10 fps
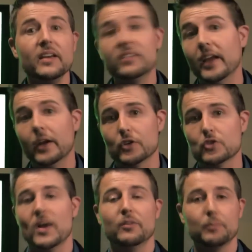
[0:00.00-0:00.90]
S A, or
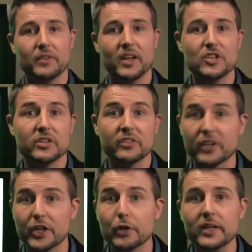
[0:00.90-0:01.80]
Transportation
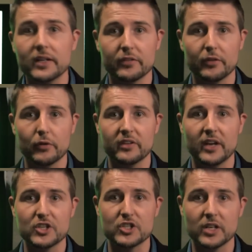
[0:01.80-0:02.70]
Security
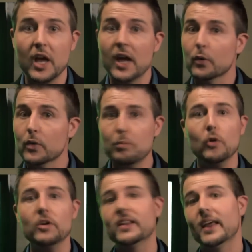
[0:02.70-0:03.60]
Administration,
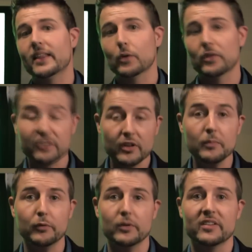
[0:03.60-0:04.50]
reported that there was some
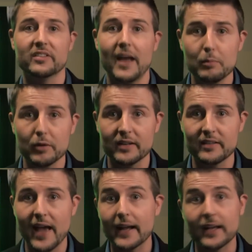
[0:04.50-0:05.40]
sort of cyber
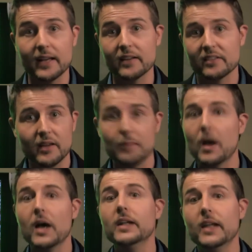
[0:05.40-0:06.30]
attack against some
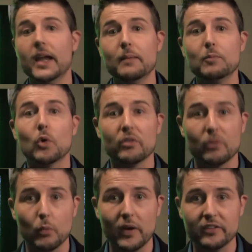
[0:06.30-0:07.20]
unnamed
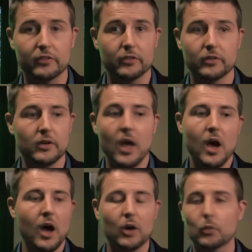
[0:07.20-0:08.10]
Northwestern
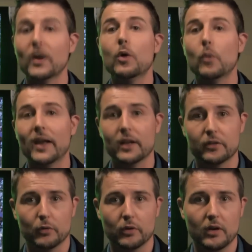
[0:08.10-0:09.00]
uh, Railway
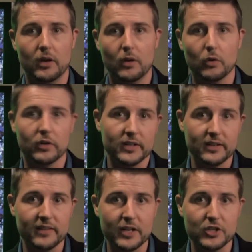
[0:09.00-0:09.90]
or, uh,
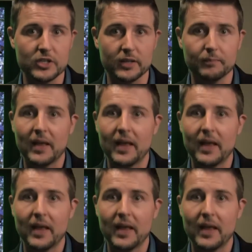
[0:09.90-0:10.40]
organization.